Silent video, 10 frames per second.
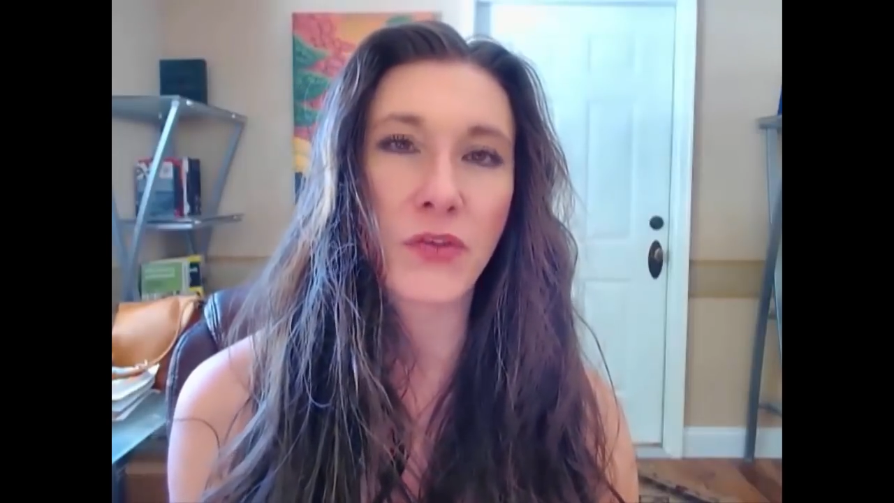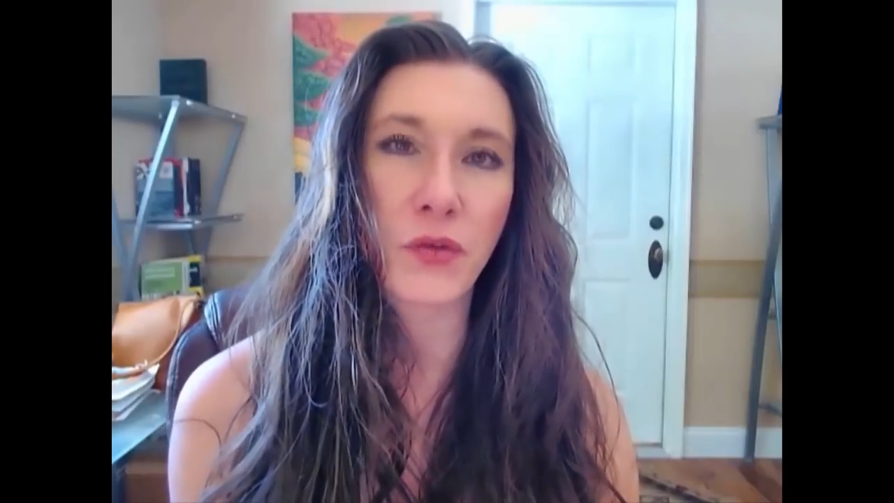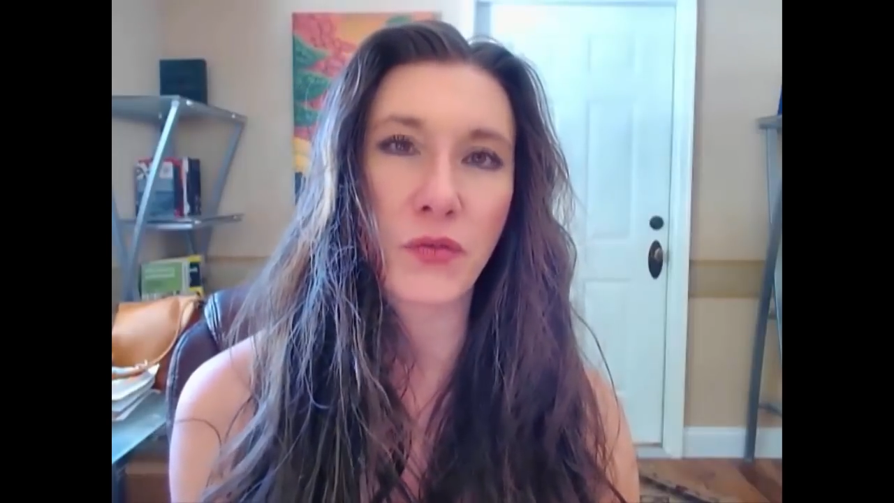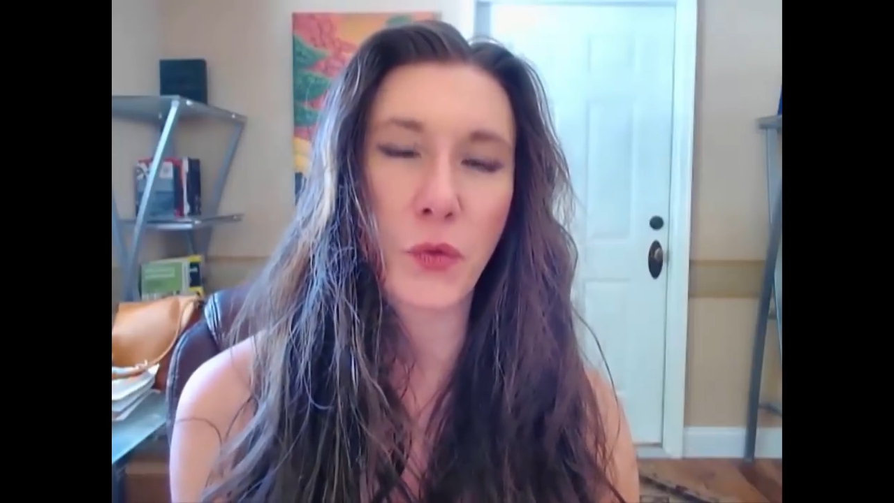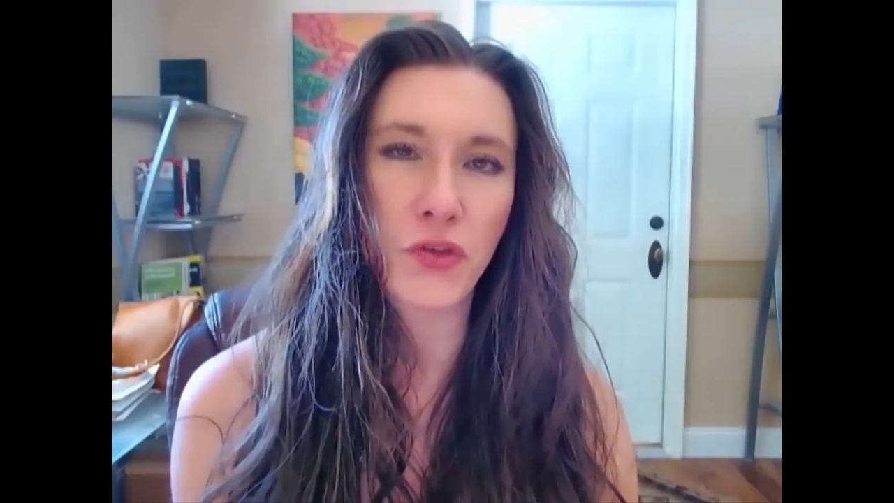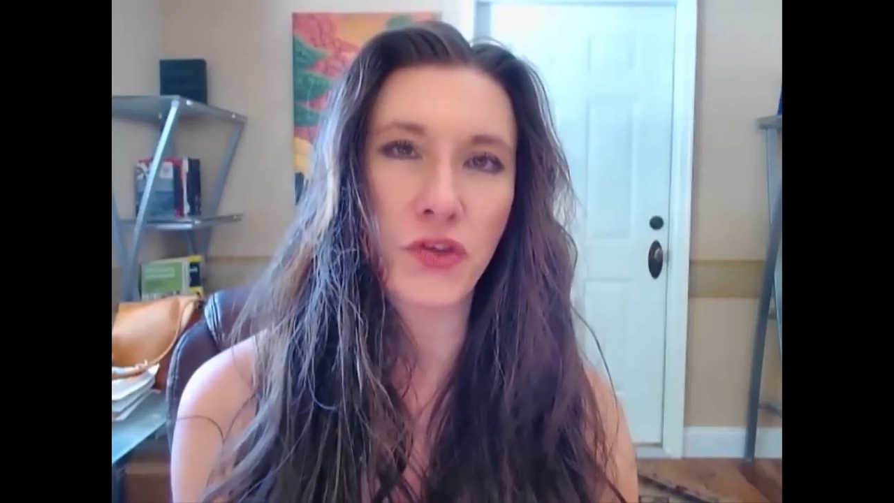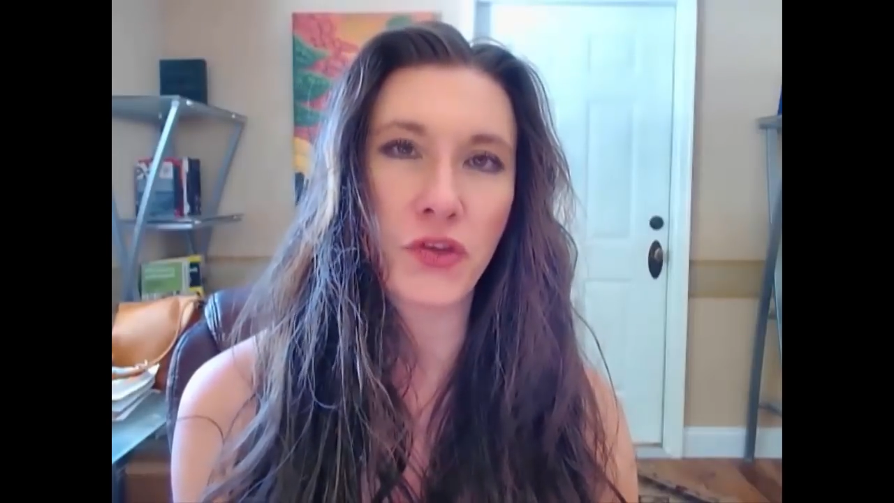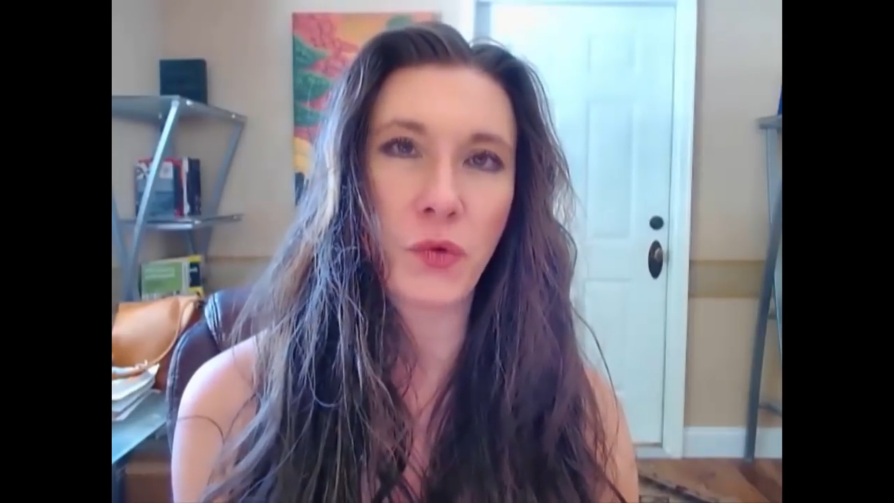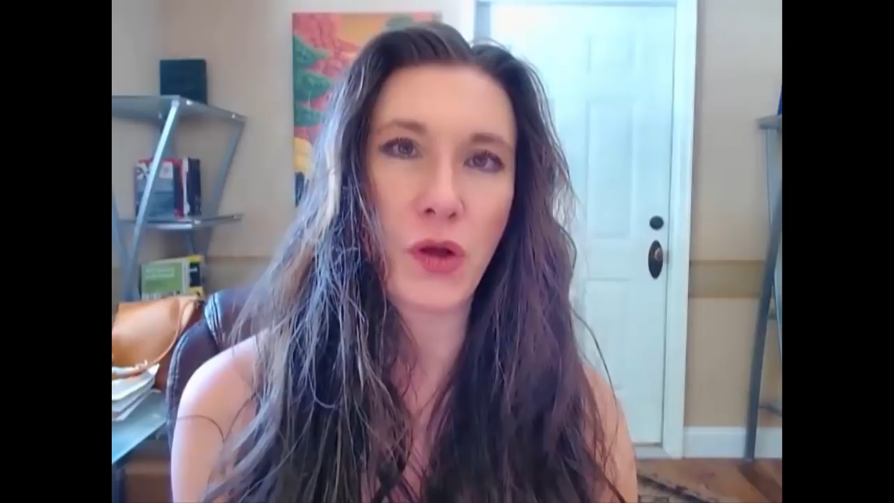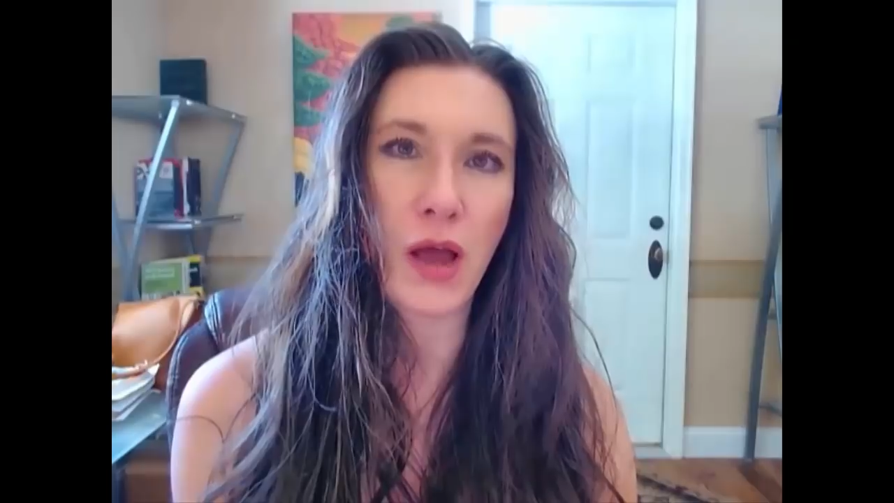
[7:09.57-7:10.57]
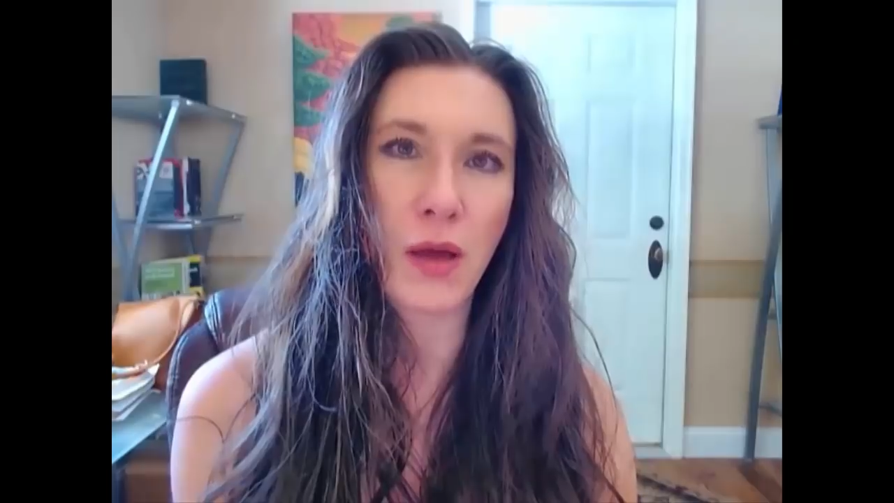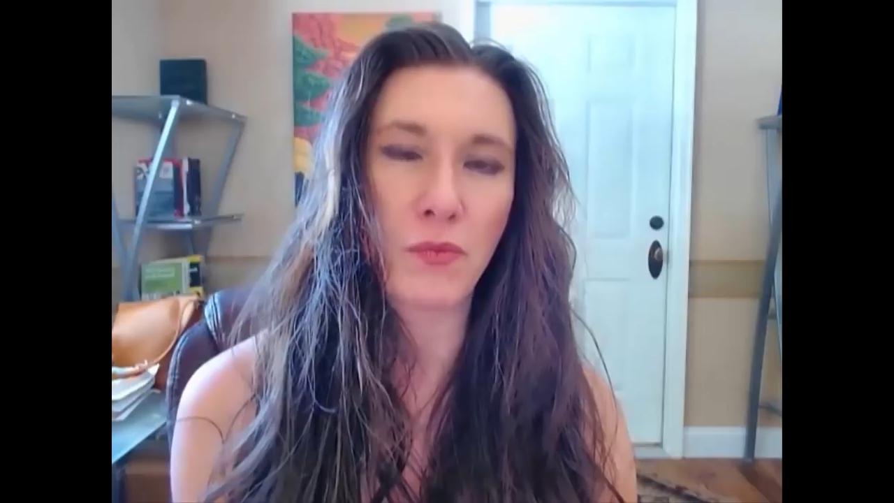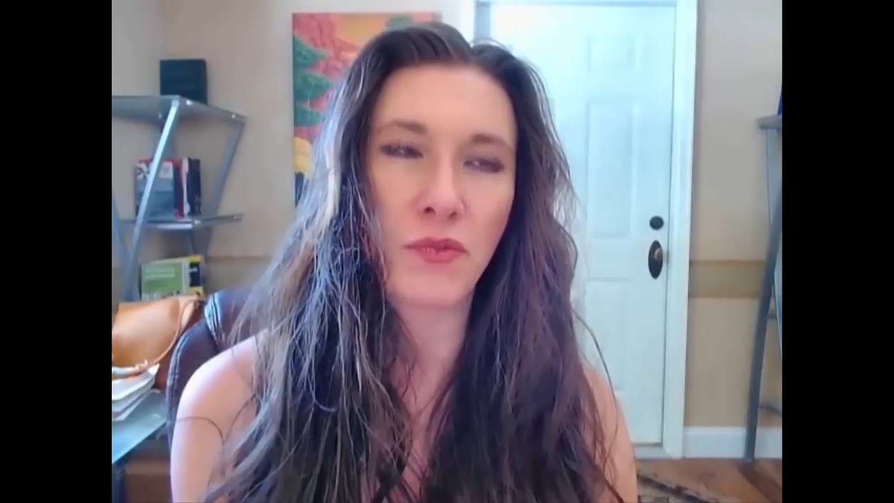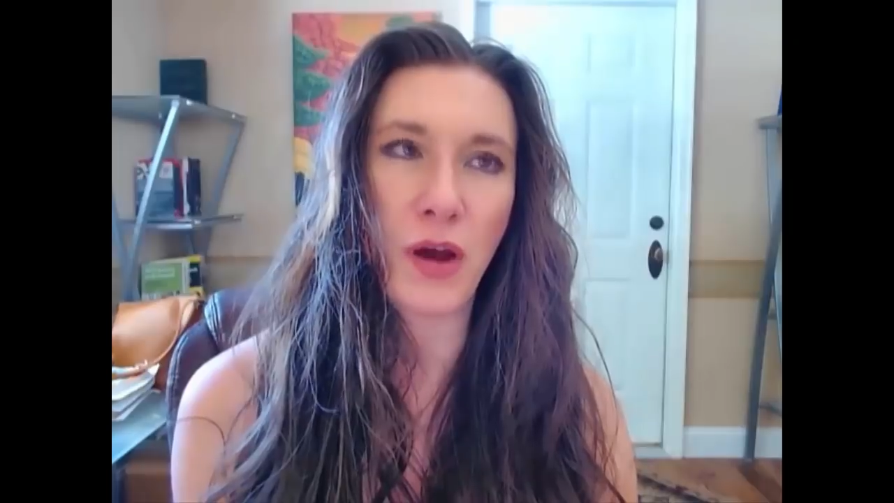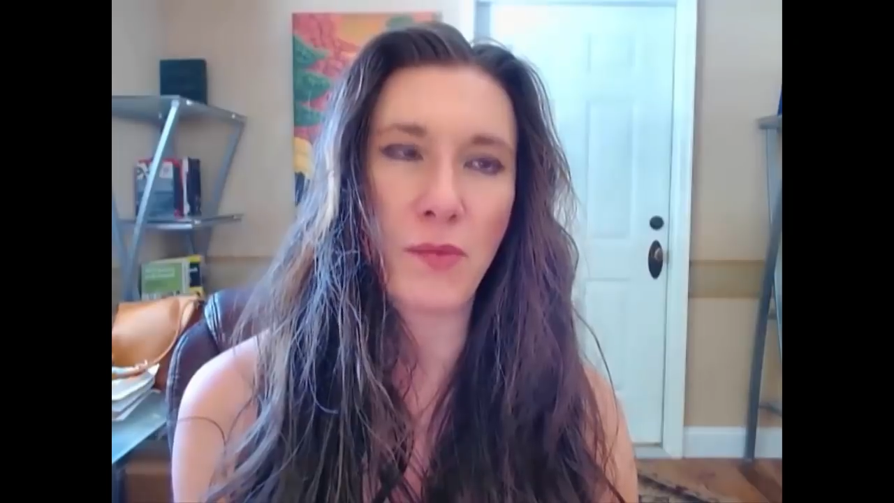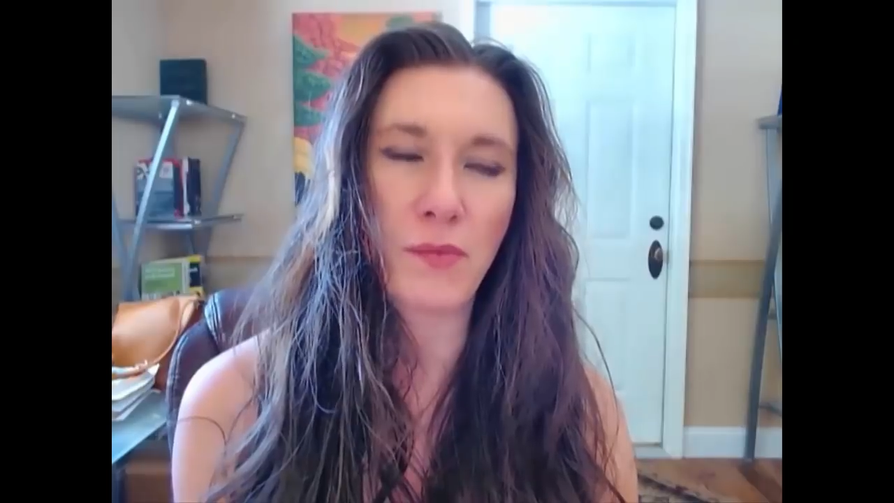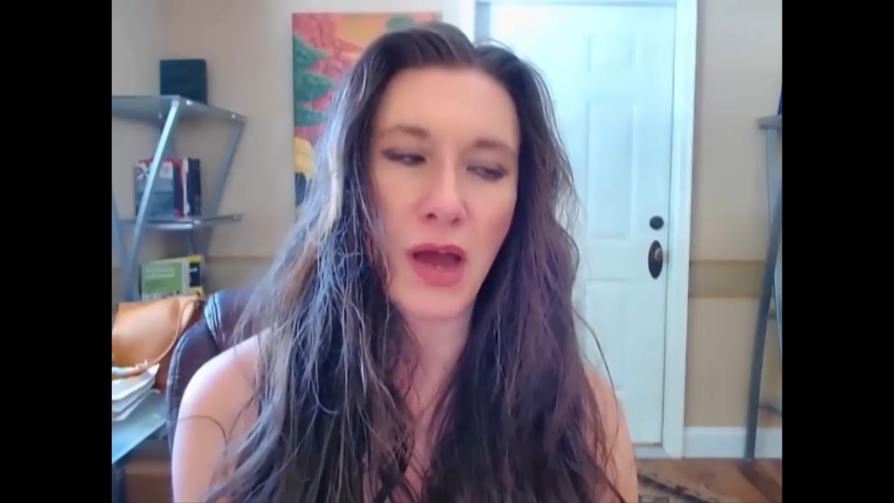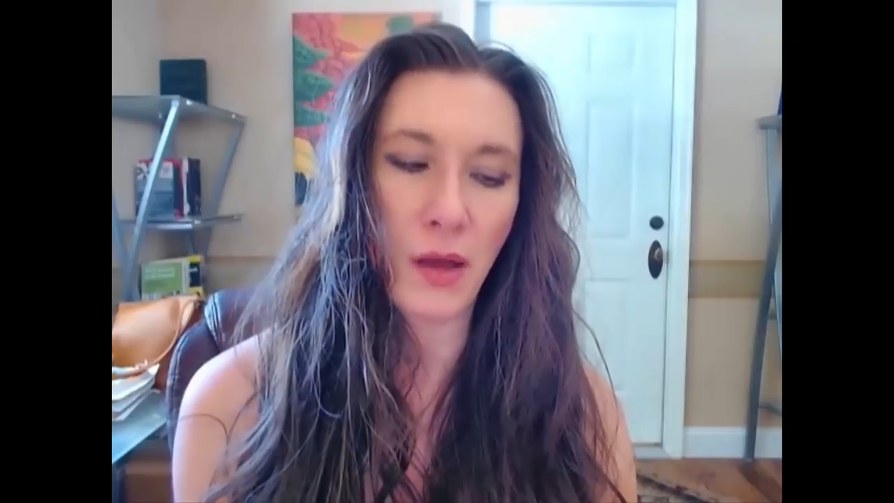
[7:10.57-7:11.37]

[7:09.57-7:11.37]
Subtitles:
your fortune will come from